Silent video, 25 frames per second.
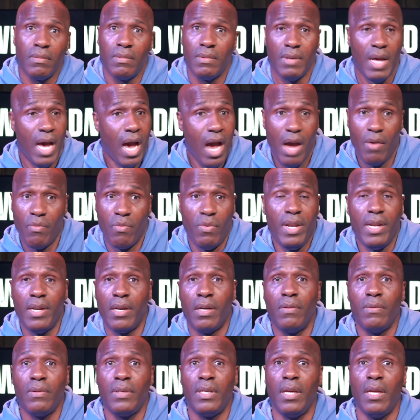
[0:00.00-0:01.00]
I really
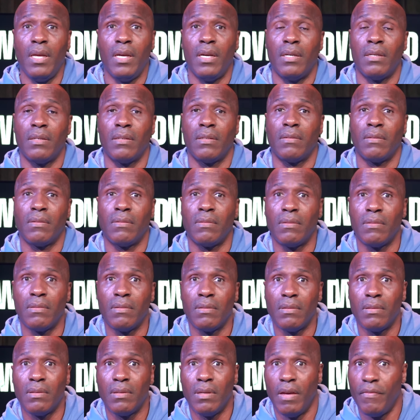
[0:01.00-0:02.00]
don't care.
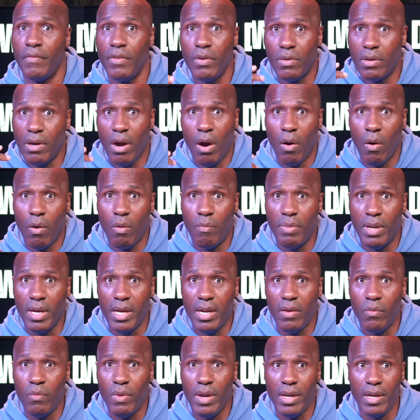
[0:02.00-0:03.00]
If you cold
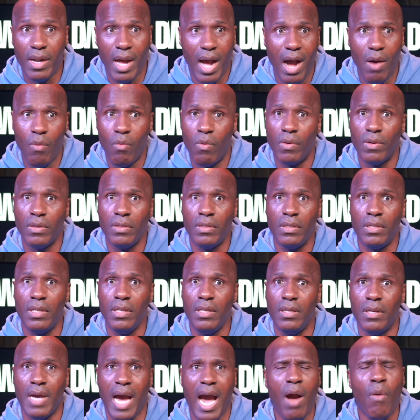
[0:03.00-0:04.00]
blooded with it, I want to see
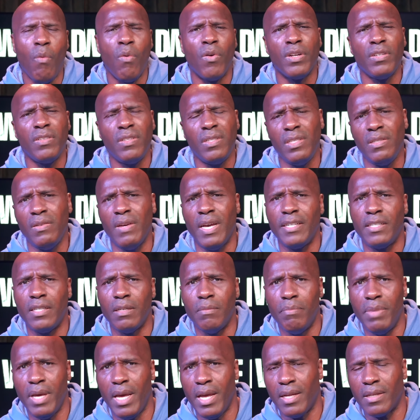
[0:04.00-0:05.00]
you. I want to see you at your
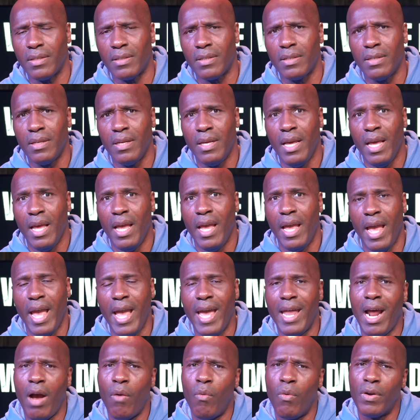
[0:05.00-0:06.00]
best.
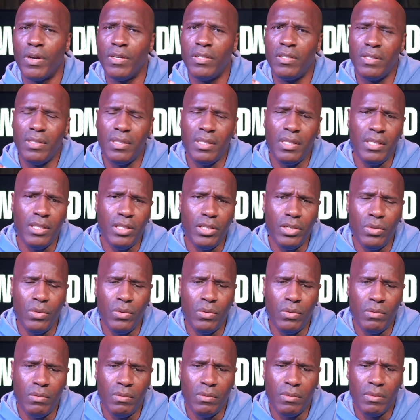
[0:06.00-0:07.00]
And I want to see
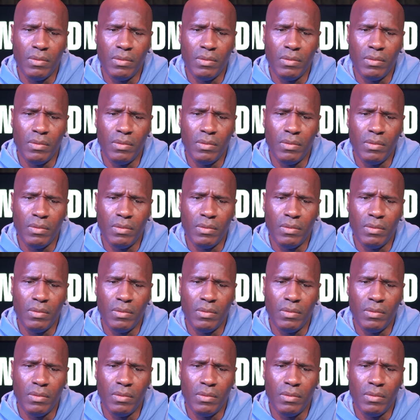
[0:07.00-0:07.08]
you